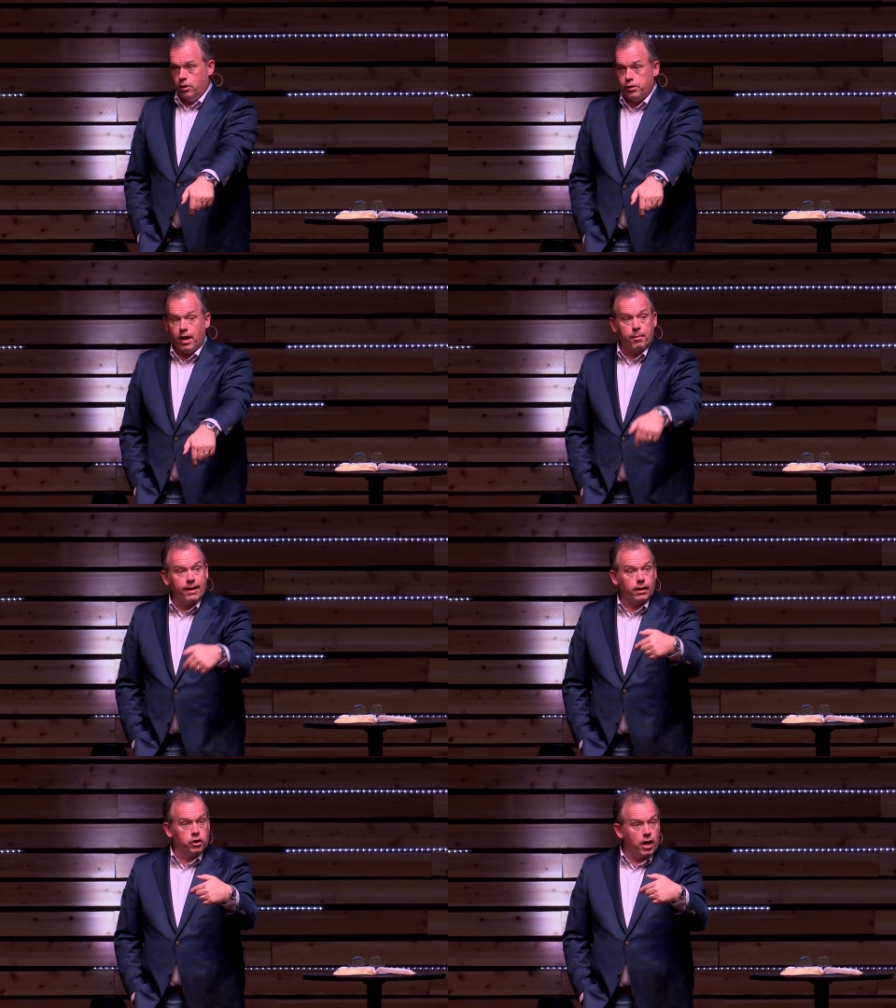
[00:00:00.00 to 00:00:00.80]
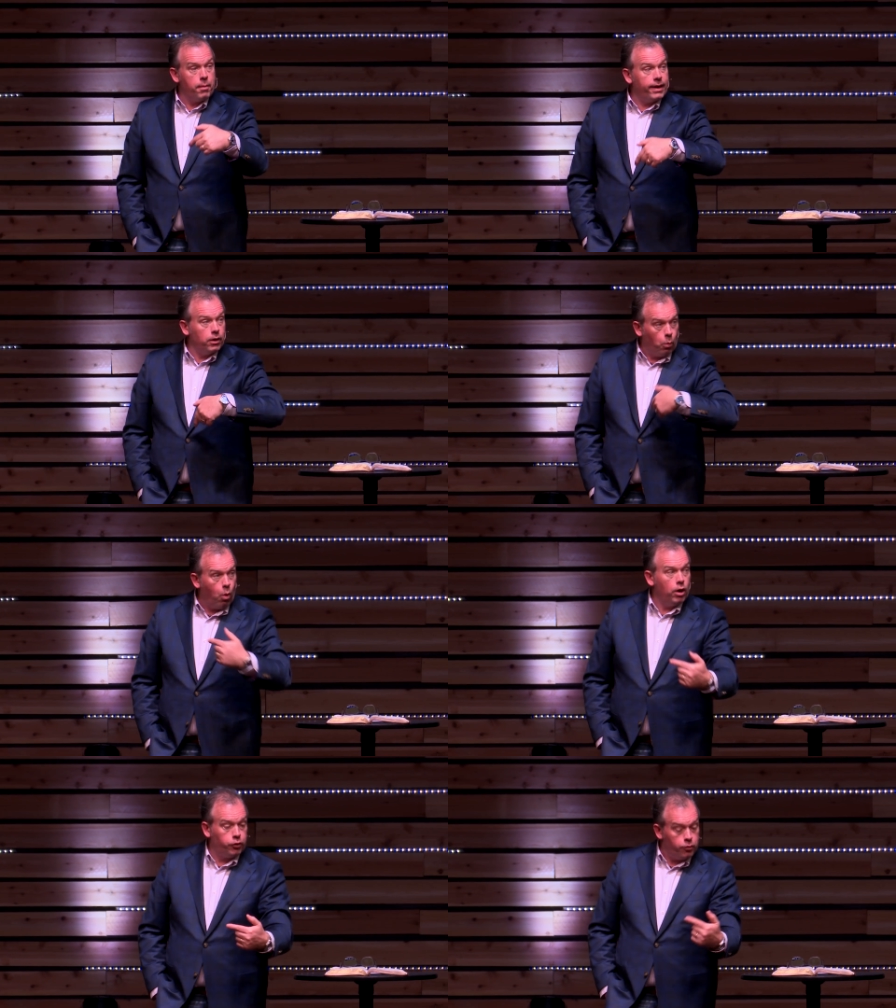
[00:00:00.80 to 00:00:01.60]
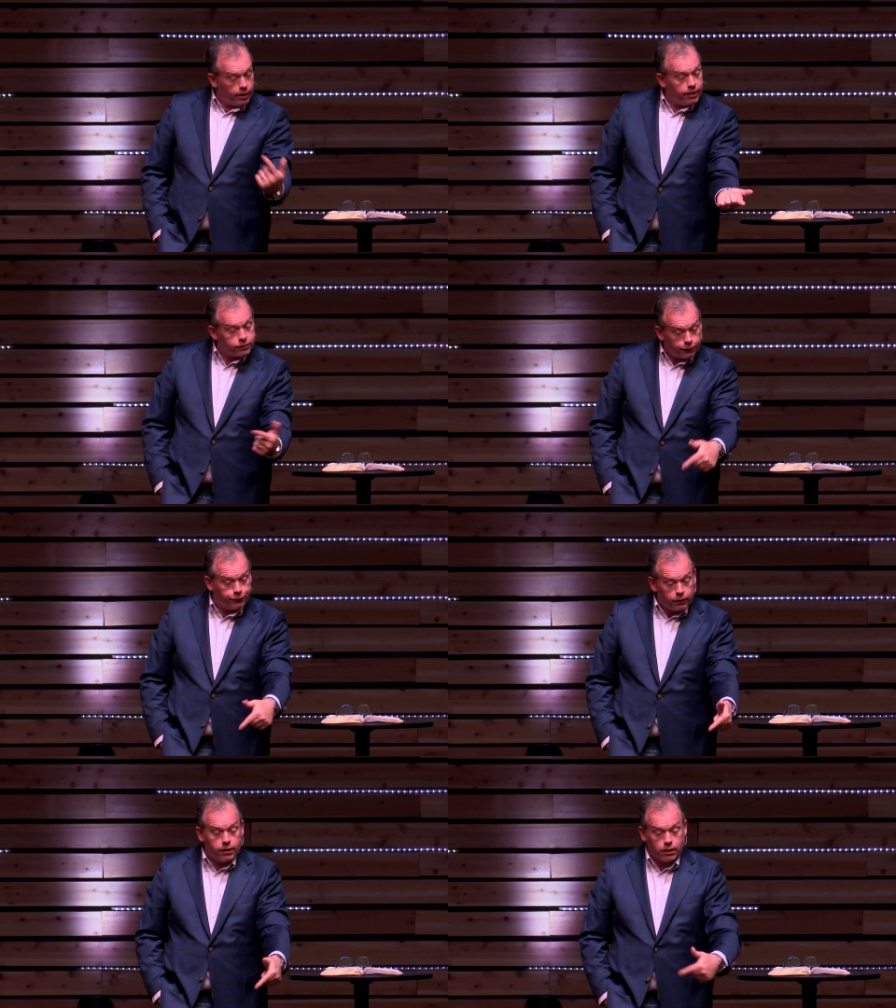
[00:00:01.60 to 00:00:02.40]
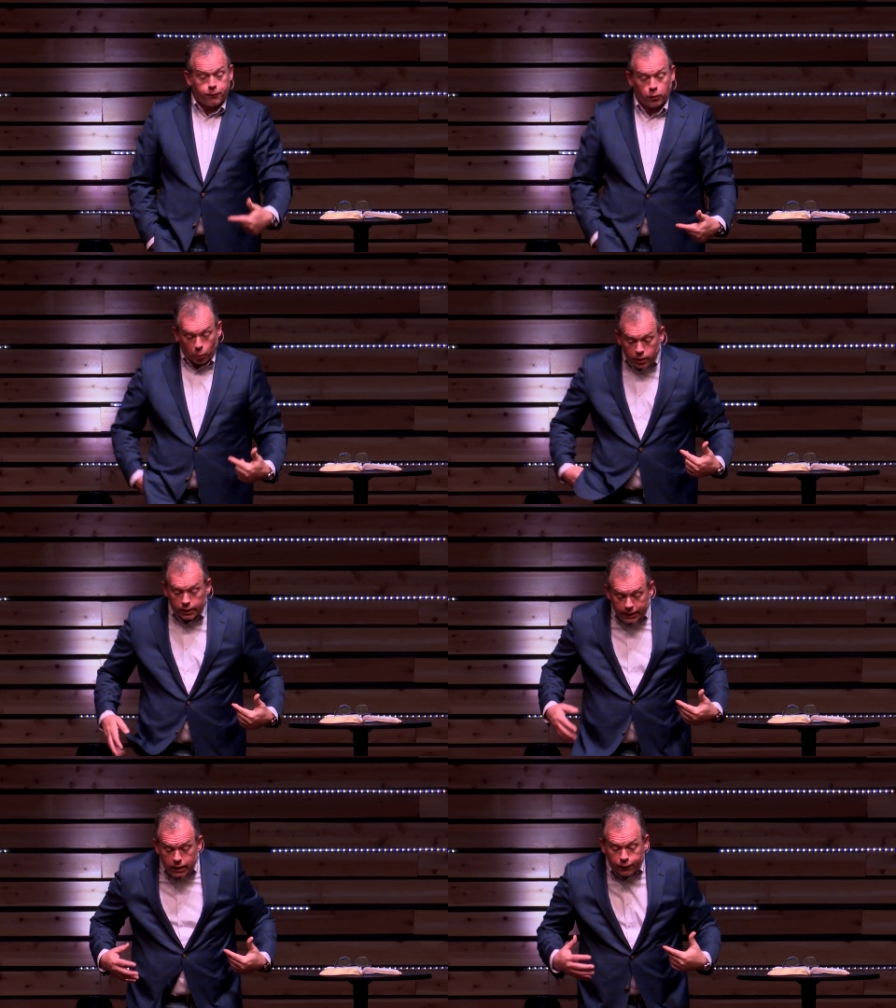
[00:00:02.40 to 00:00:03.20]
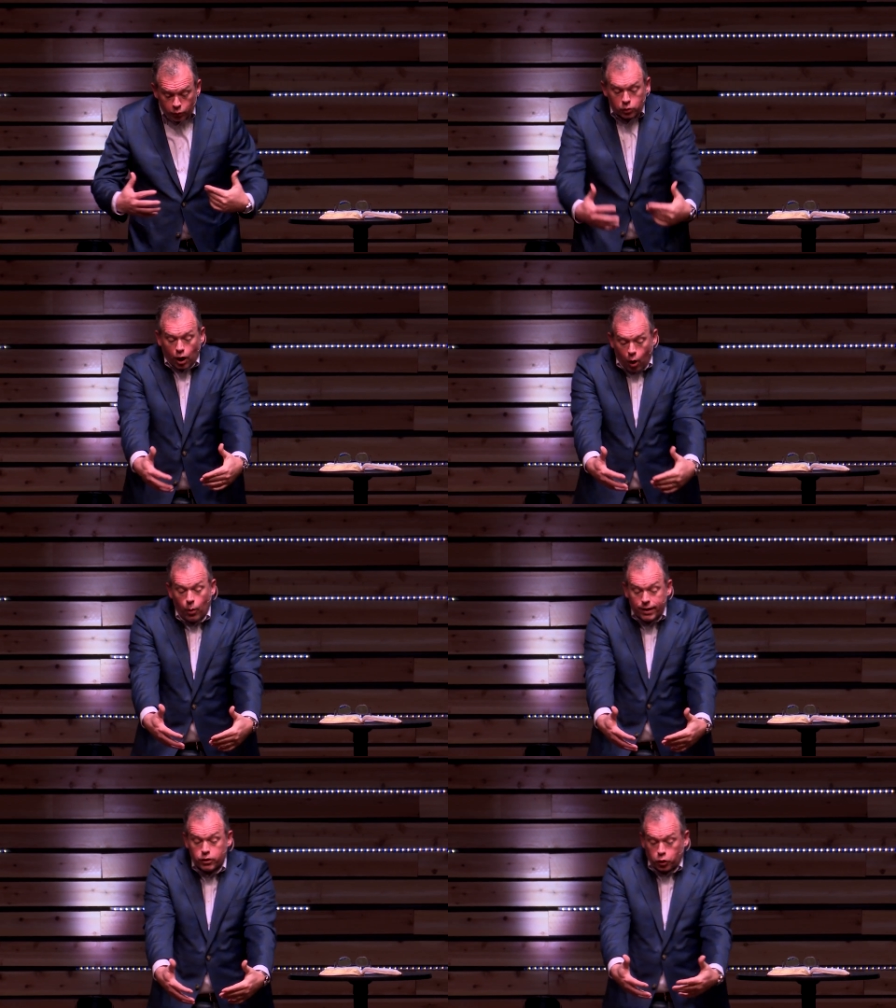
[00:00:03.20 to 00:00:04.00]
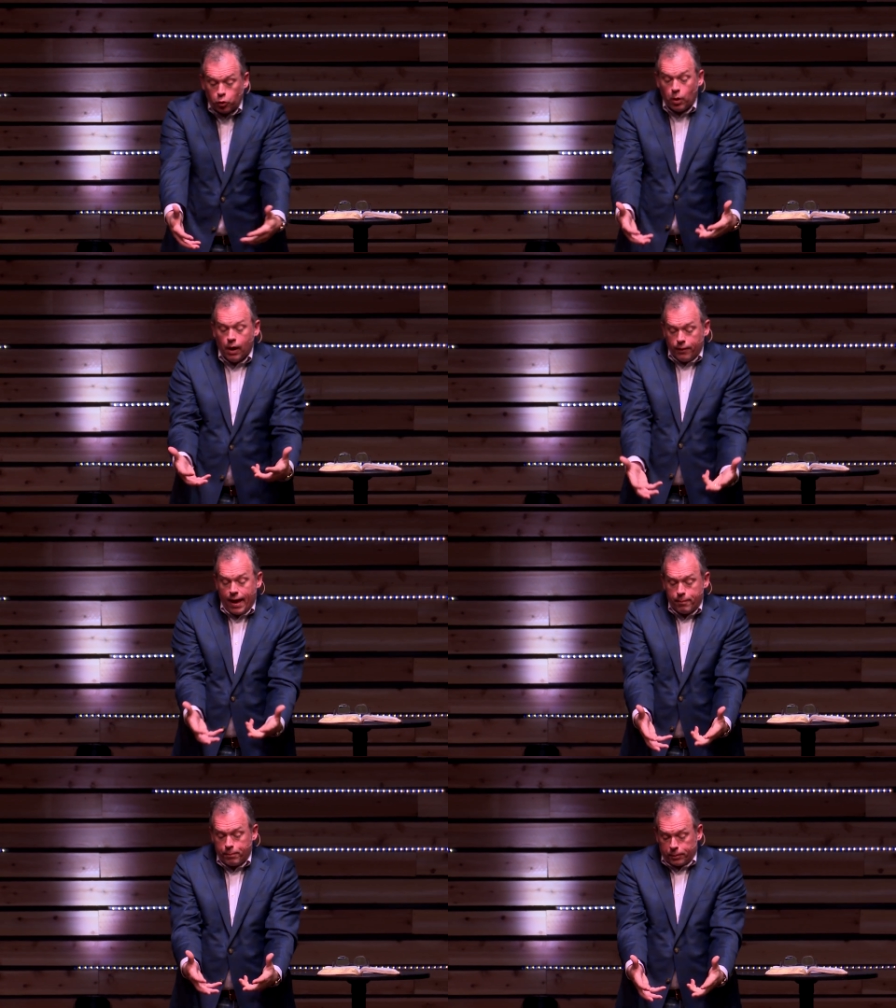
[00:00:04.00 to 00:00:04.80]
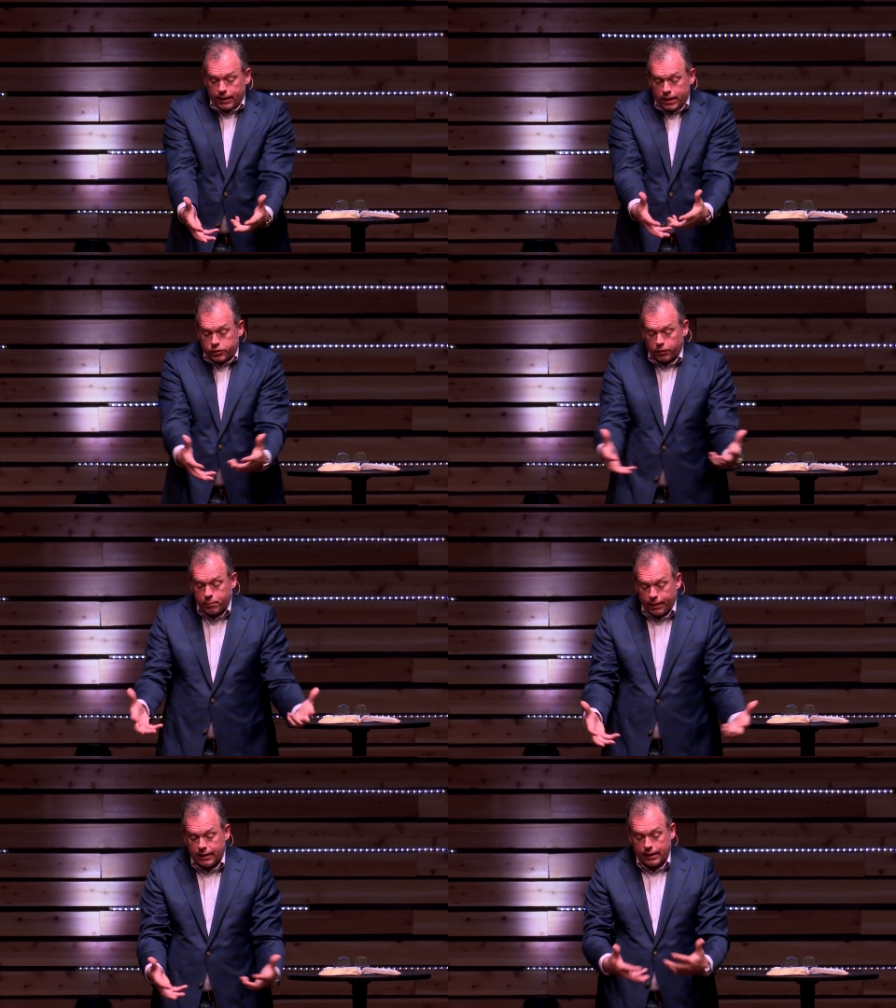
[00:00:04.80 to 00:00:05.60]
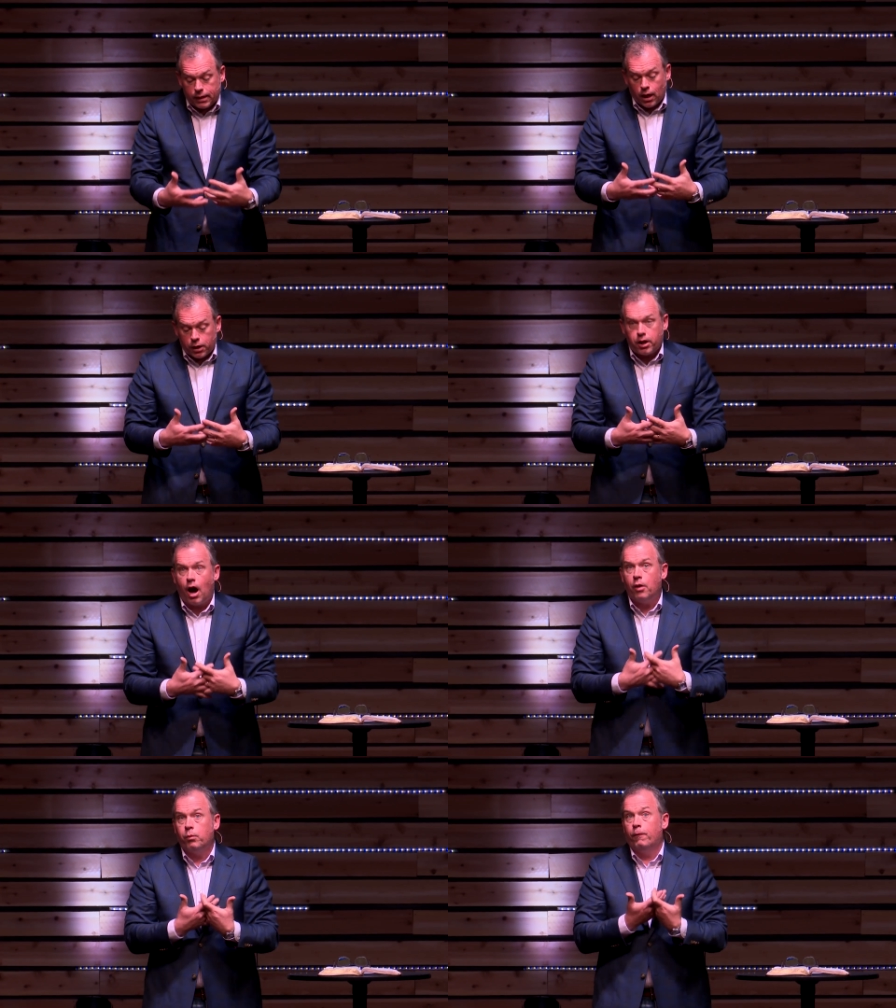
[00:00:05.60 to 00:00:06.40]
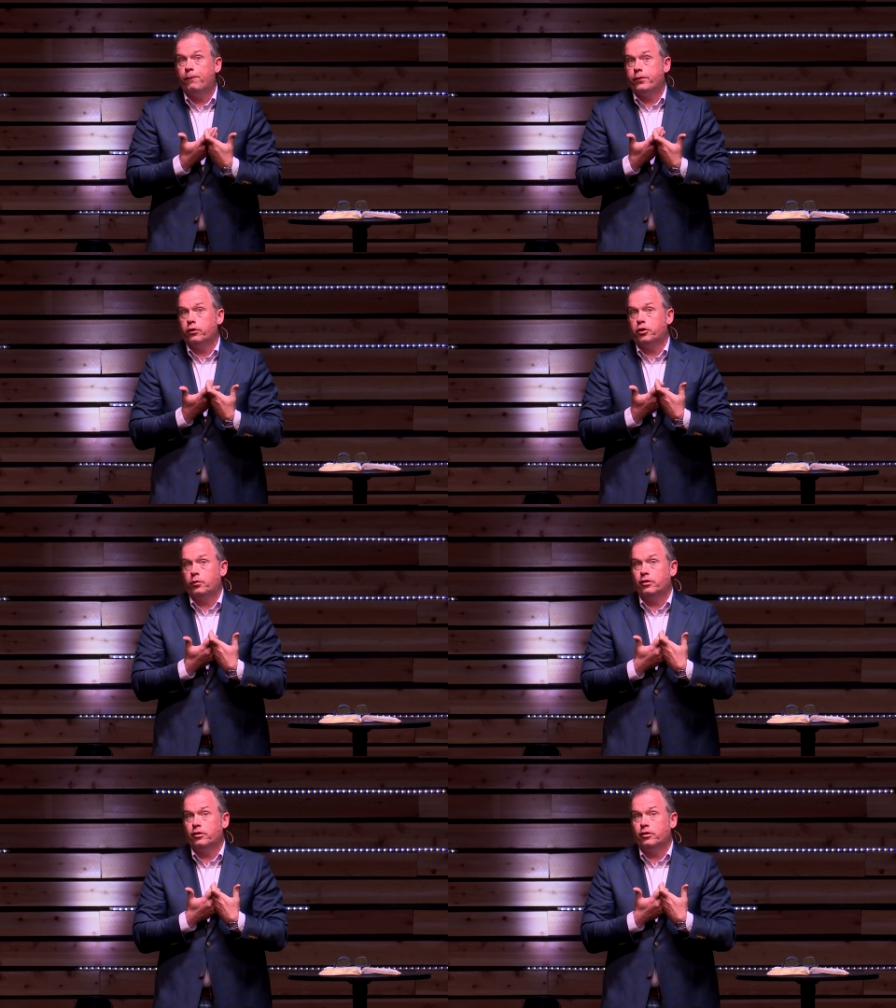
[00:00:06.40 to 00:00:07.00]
You got to make it you got to make it a want to. There is a filling if you're willing and if you'll go into that place of meeting, God will fill you.